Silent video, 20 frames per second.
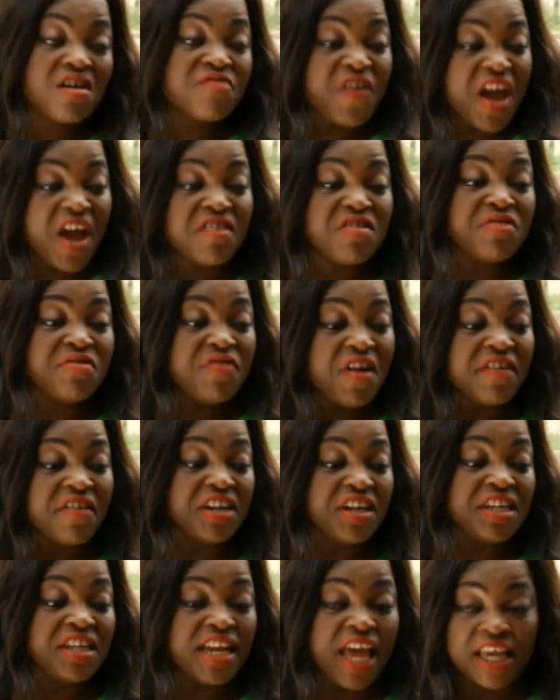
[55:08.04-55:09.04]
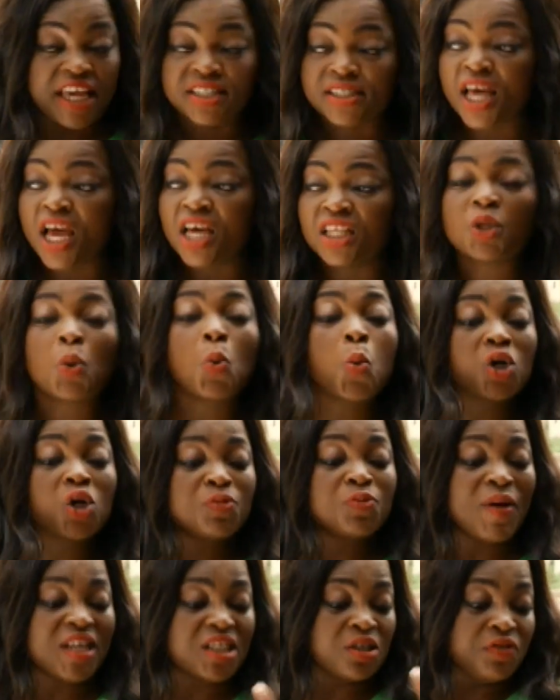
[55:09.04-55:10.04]
Very, very nice. The
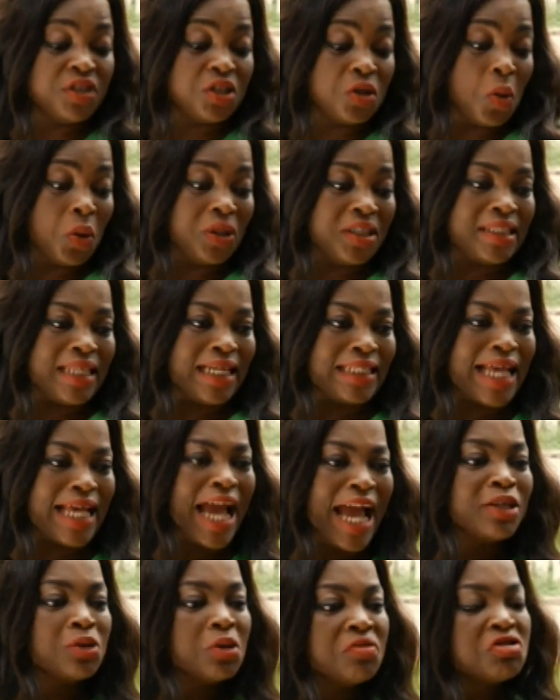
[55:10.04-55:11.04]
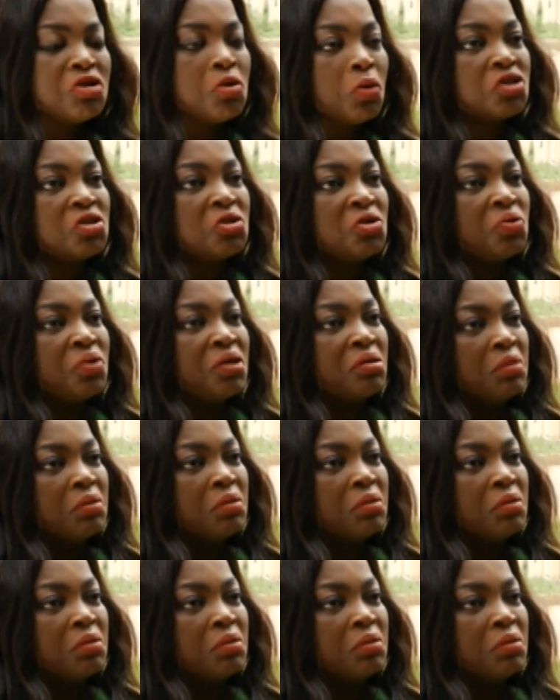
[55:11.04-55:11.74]
worst part of it all is that I don't even know what to do with the